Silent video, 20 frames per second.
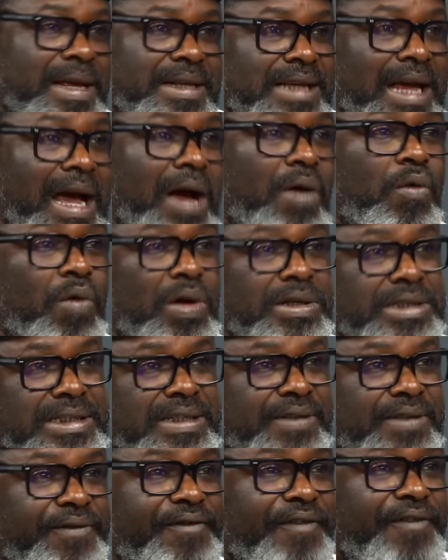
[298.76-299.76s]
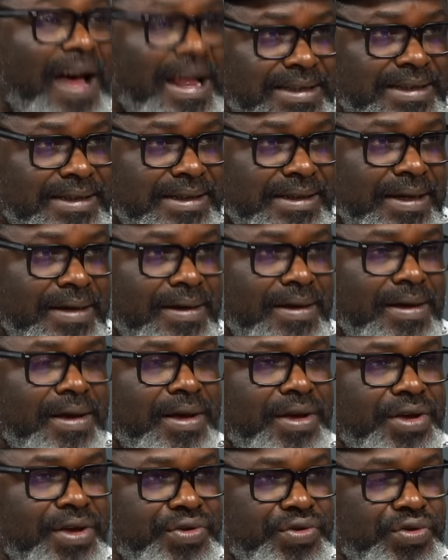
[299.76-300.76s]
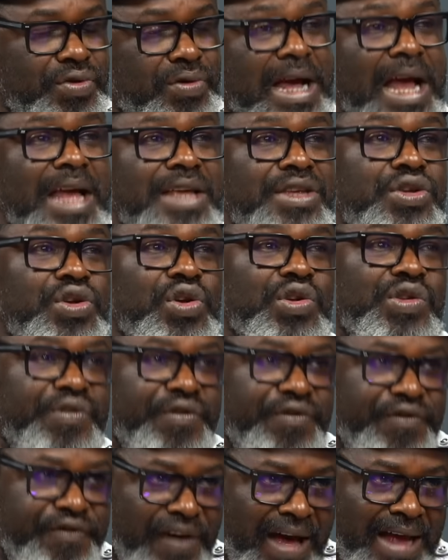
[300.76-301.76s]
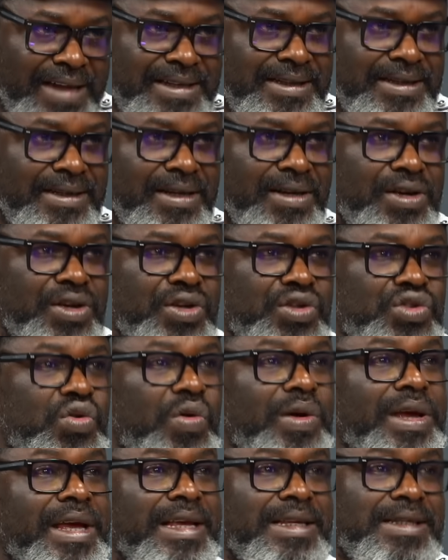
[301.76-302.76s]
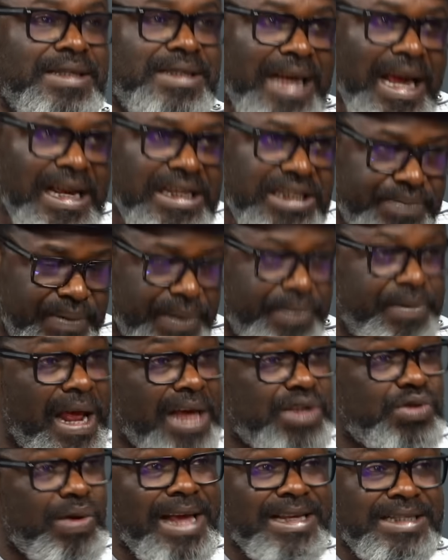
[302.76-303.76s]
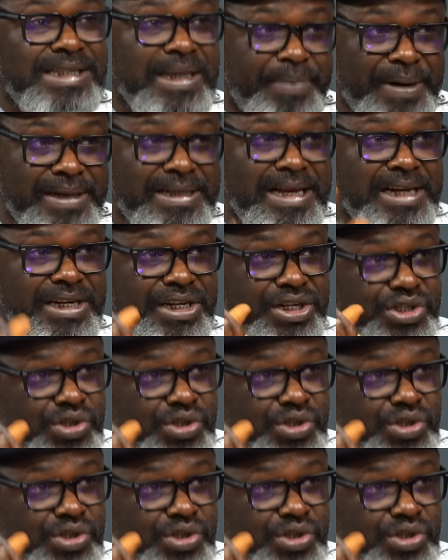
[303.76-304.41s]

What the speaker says: and what is fact, you can't use fat to incite people. That's why I separated issues